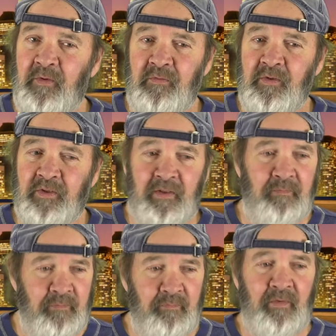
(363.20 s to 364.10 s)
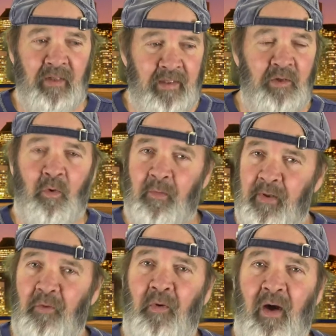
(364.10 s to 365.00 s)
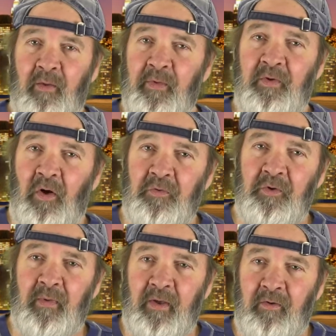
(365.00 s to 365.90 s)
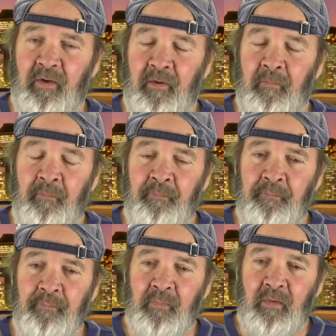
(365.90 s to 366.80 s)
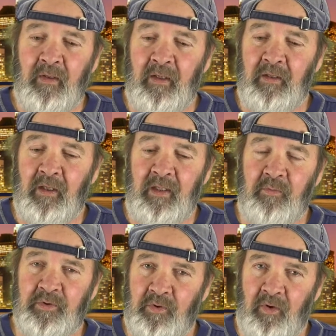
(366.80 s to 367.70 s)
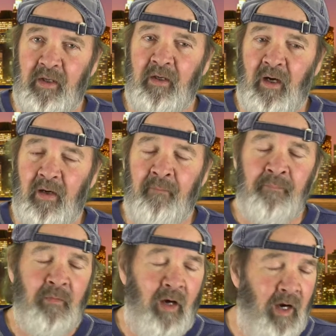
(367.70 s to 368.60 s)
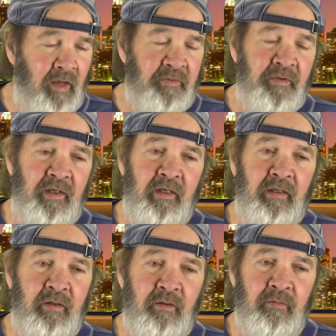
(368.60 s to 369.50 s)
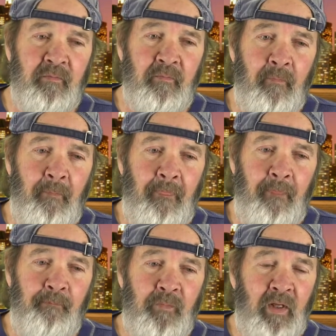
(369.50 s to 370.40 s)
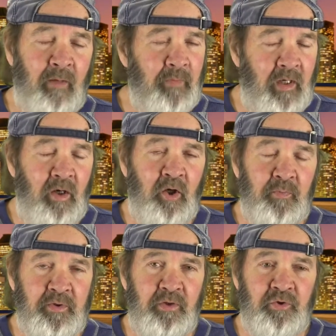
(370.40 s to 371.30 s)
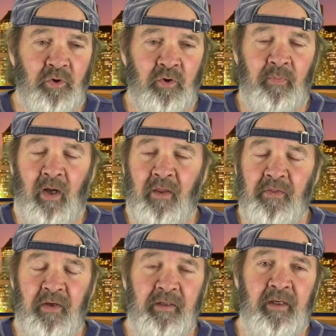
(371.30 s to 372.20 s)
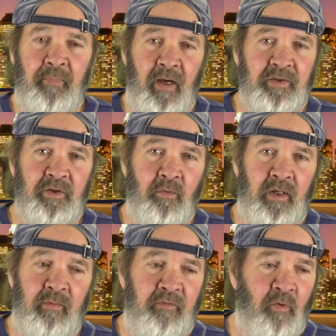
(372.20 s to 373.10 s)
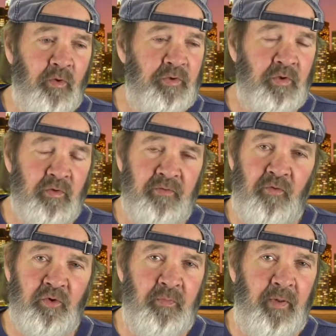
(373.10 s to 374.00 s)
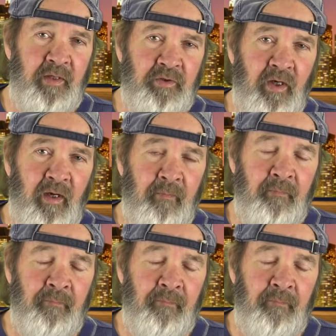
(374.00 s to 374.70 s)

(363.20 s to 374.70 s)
you just like you want to be around him and talk to him and everything. And he was a great guy. I think, I'm not 100% sure, but I think he passed away before he drew his first paycheck.